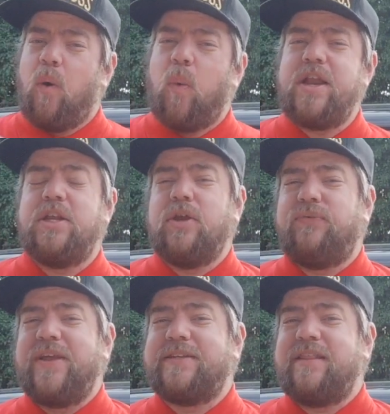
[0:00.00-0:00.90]
when you do
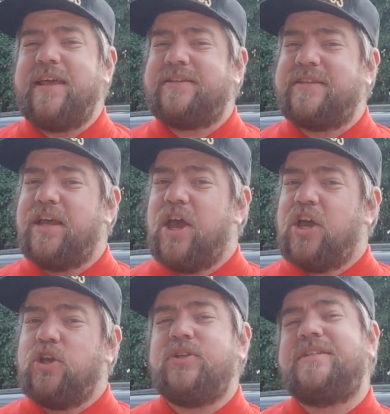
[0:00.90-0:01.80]
things like this,
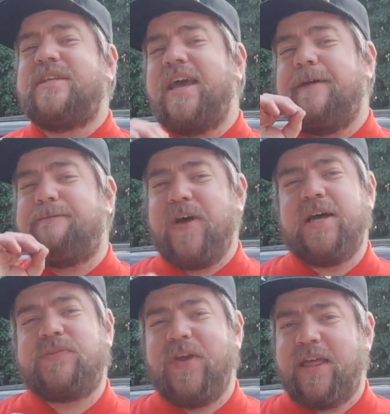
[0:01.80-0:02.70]
you should say the
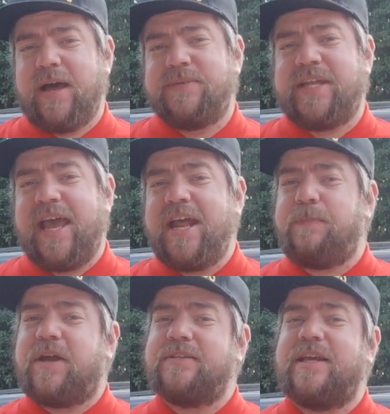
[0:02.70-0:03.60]
first thing that comes to your head,
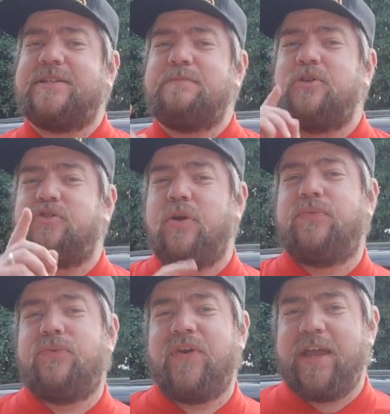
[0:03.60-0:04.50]
because that's the most
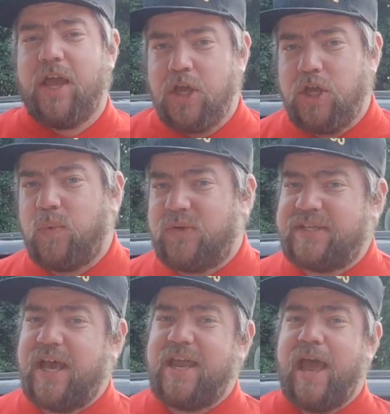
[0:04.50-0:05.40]
truthful thing you will
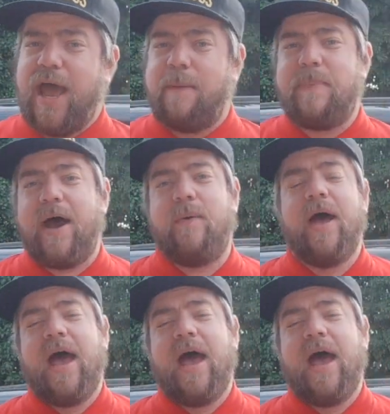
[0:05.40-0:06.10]
say about